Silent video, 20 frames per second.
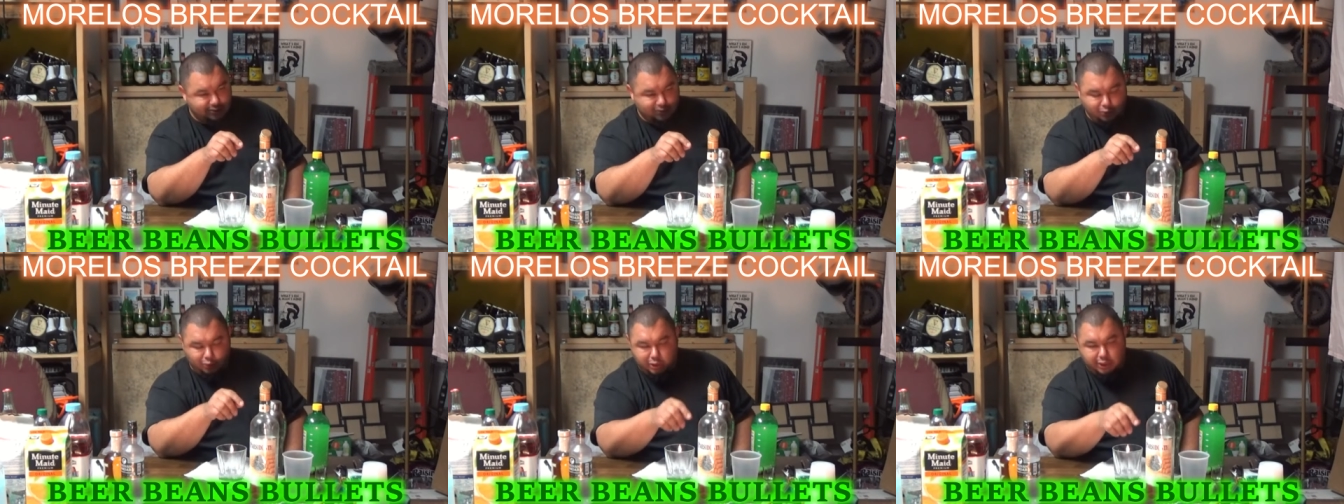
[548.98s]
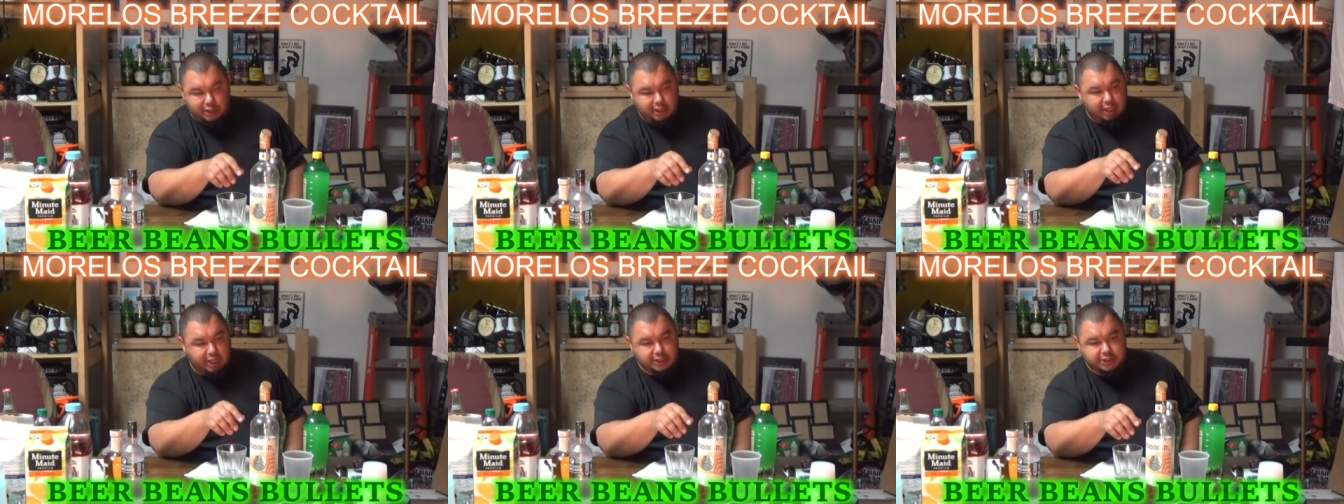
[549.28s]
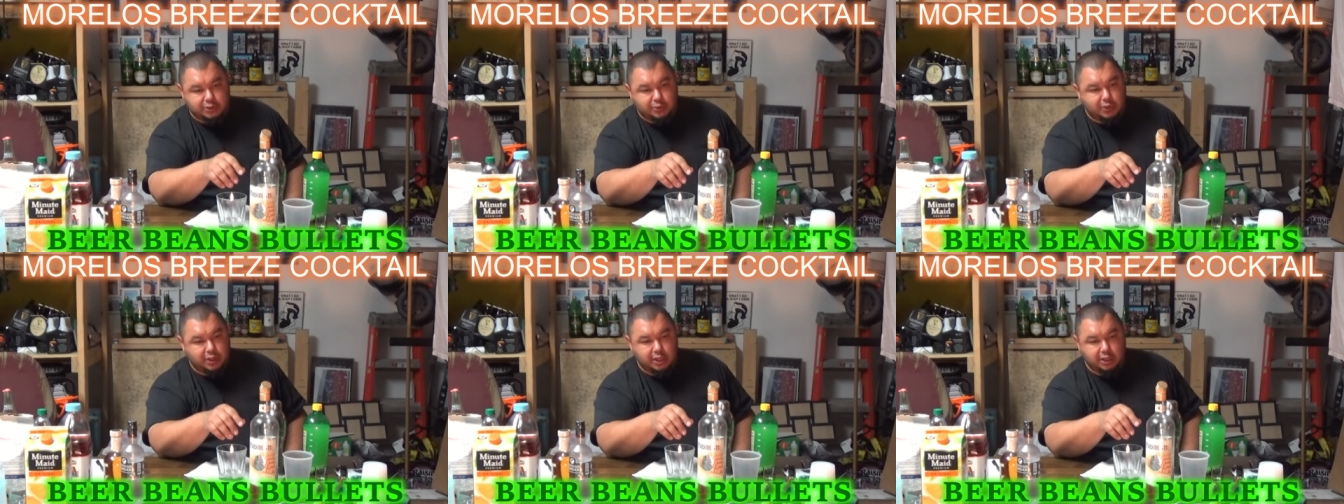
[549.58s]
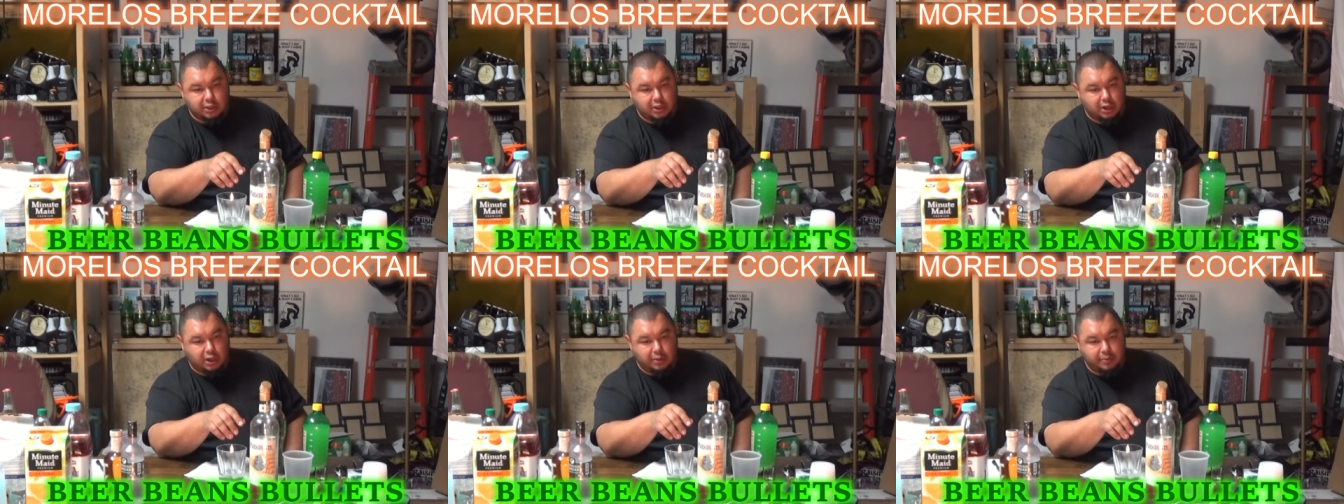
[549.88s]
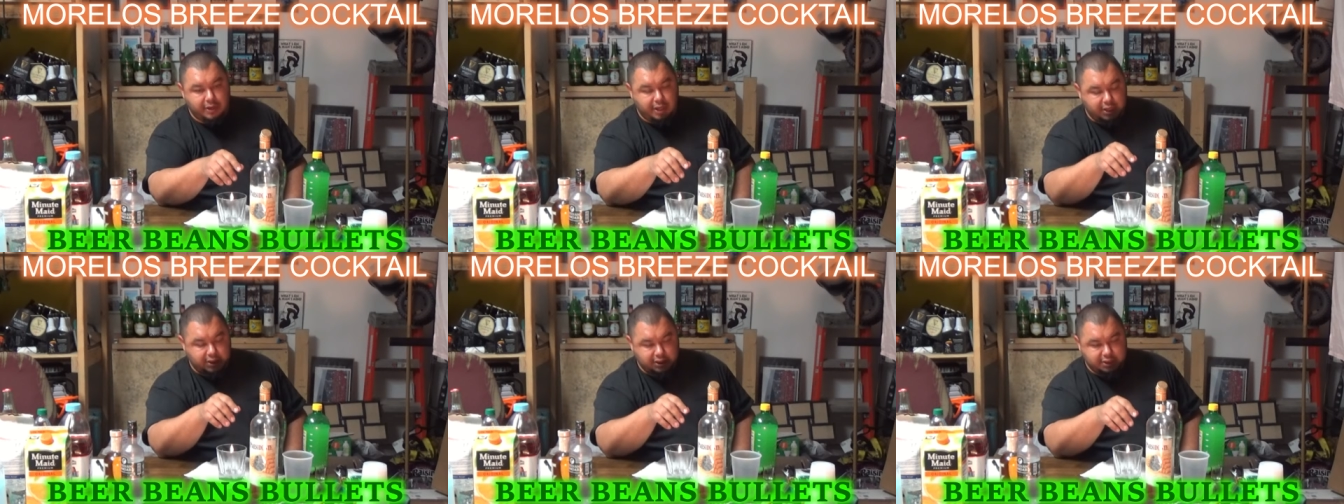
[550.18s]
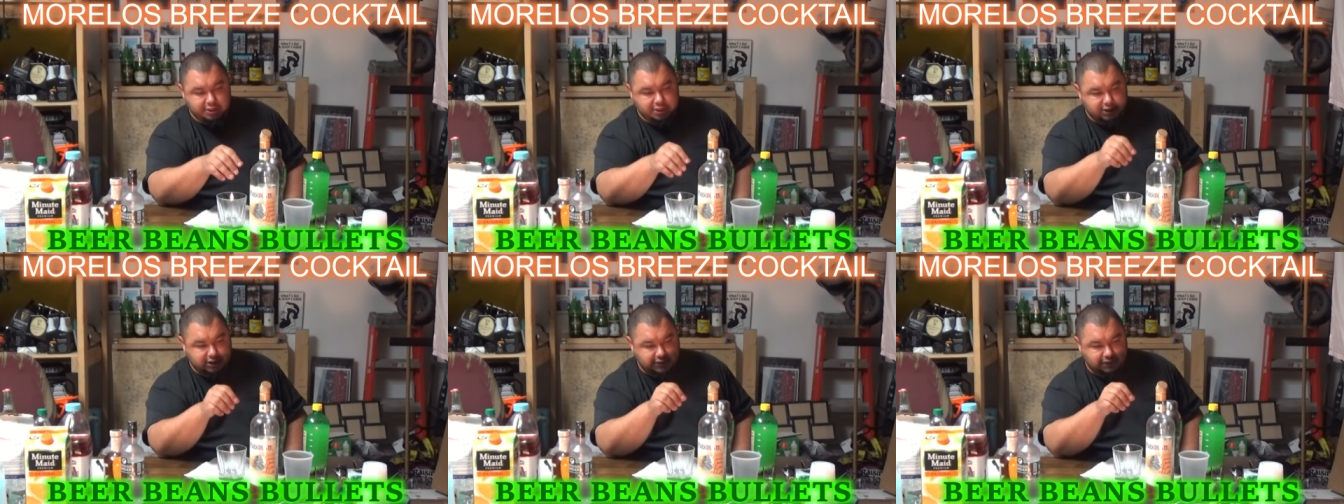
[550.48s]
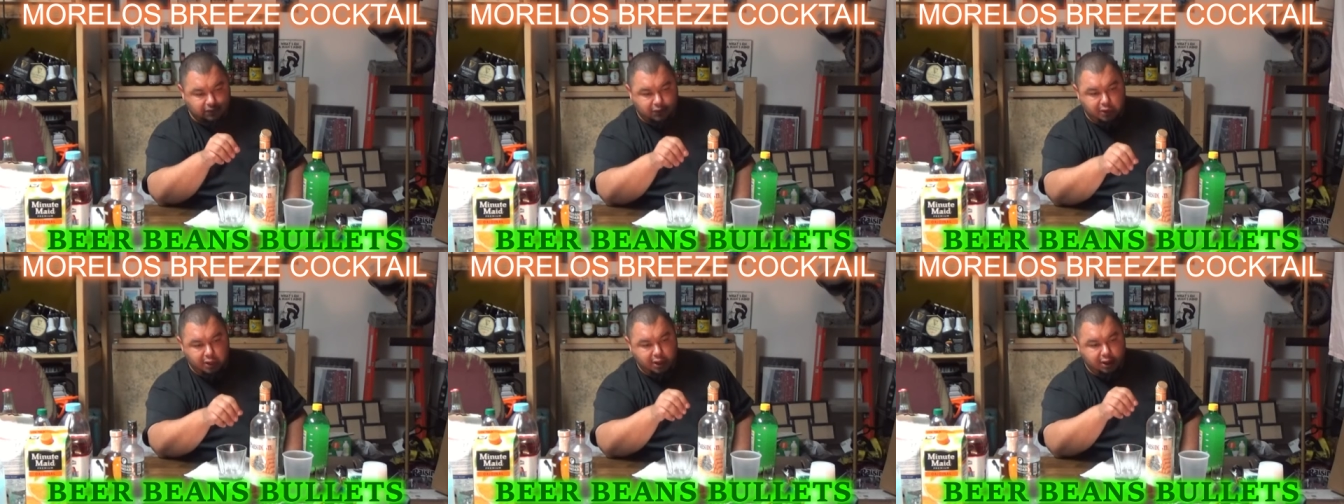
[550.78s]
Really not sweet at all, man. This is
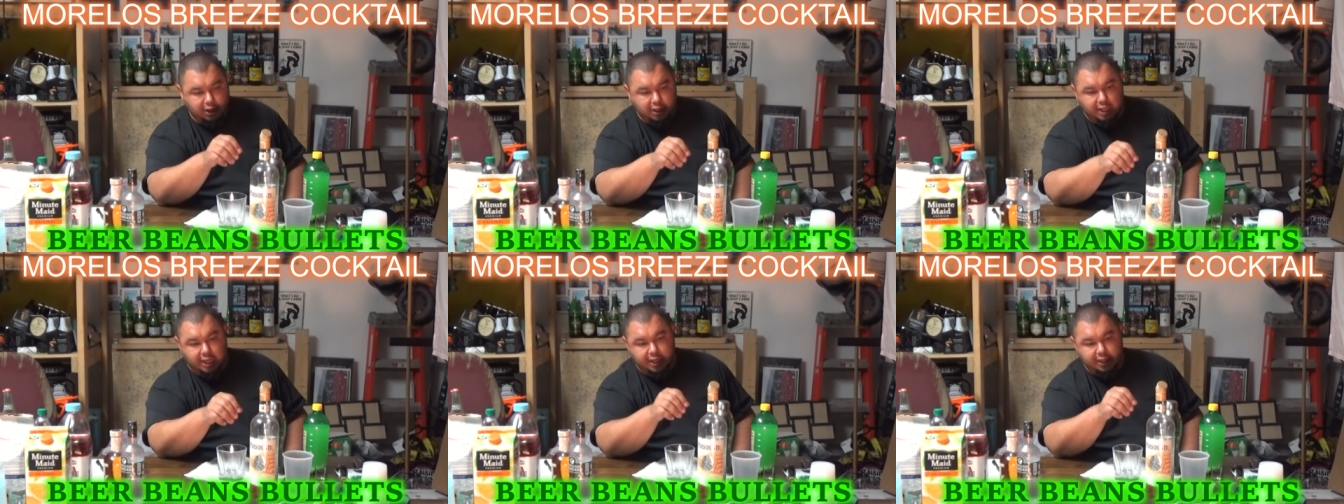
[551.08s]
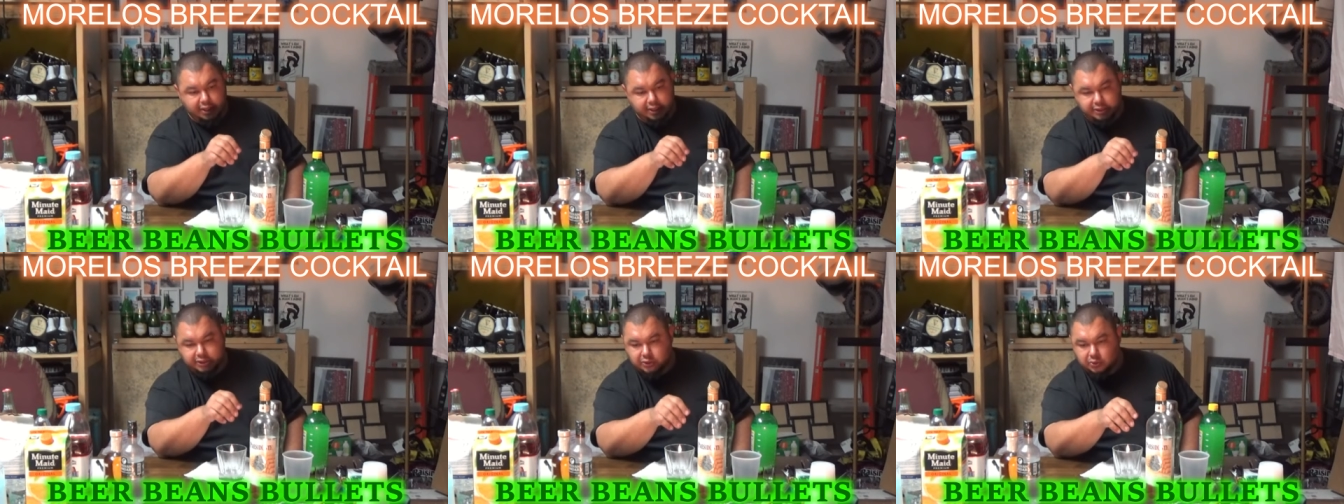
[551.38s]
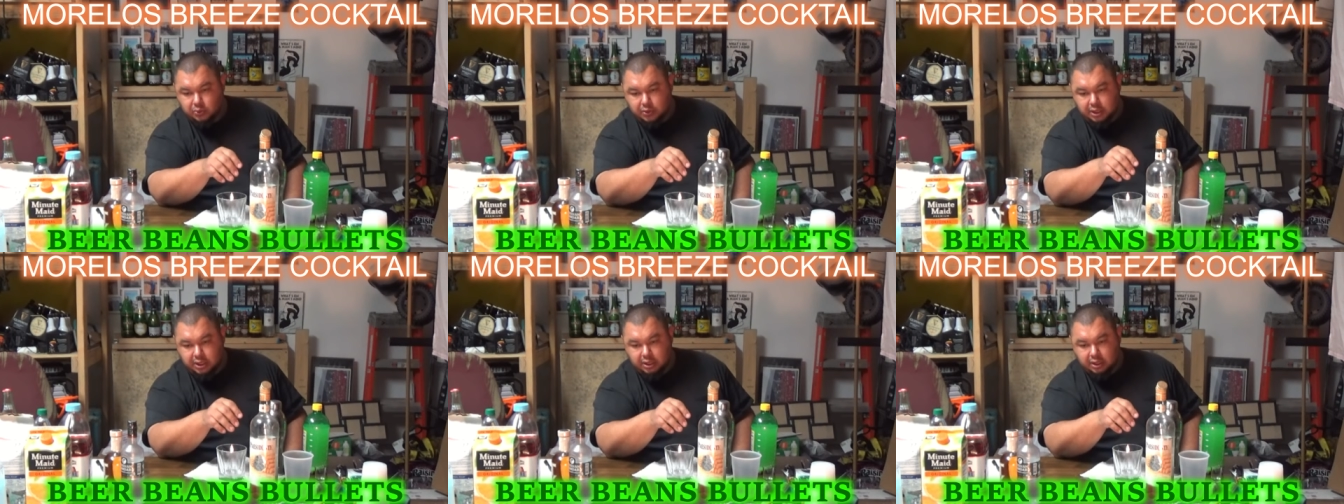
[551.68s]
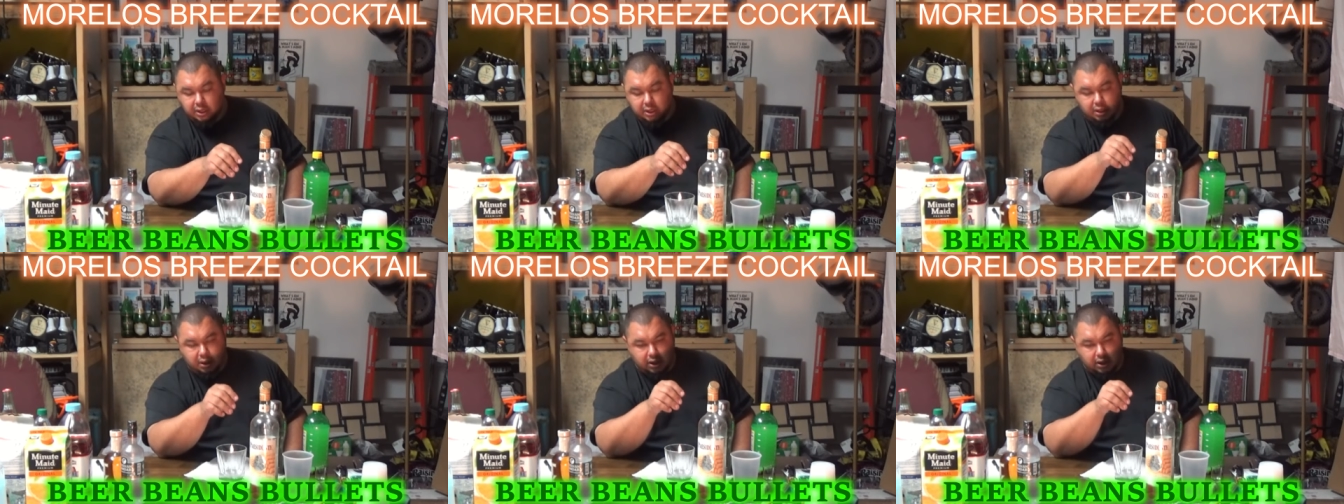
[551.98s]
very lightly sweet.